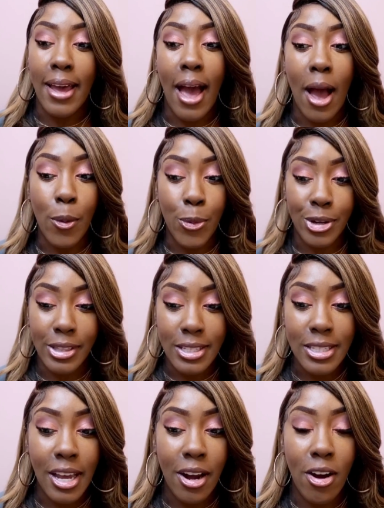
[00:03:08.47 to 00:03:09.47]
I ordered
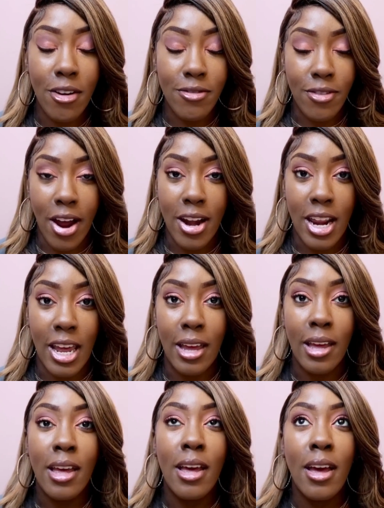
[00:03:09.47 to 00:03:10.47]
this hair on Friday
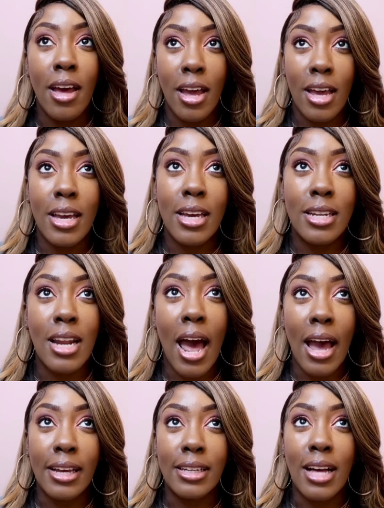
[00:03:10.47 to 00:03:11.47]
and
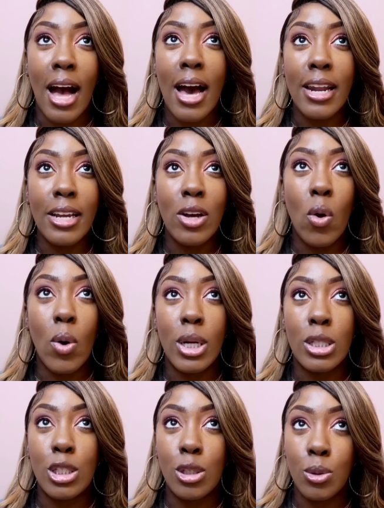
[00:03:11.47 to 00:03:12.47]
I got it
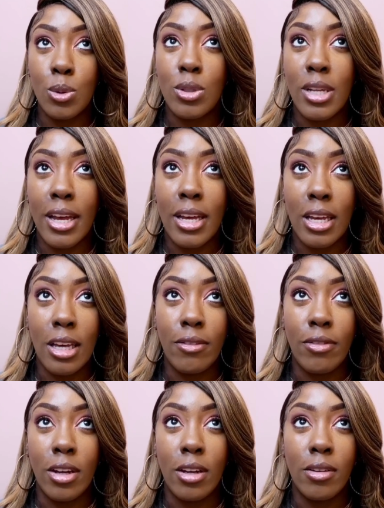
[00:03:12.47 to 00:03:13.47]
on Tuesday
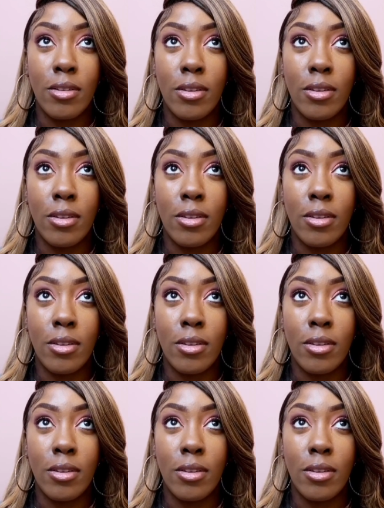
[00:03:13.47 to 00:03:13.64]
evening.